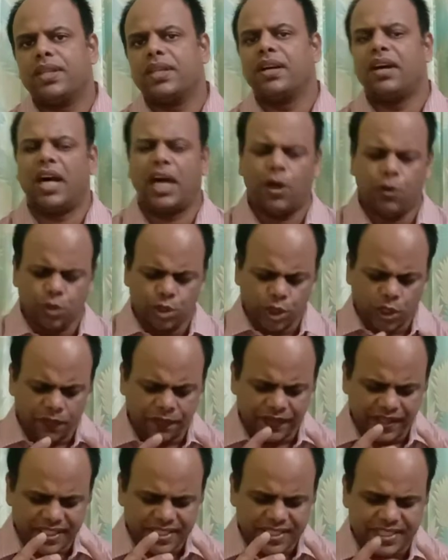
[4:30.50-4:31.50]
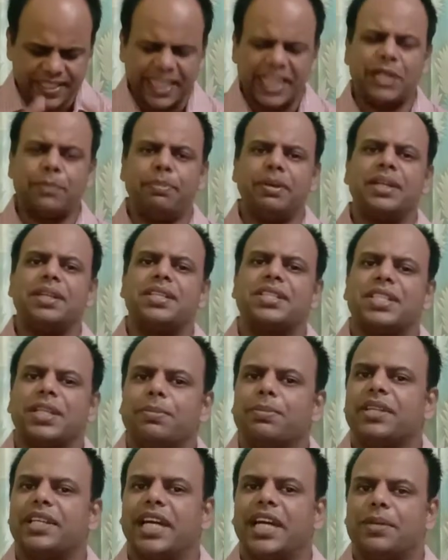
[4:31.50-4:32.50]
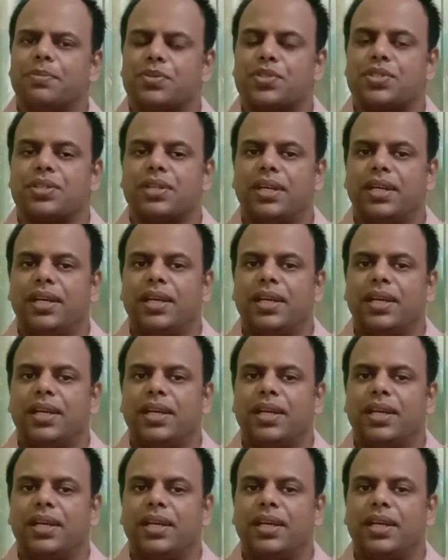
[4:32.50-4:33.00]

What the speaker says: Out of excitement, sometimes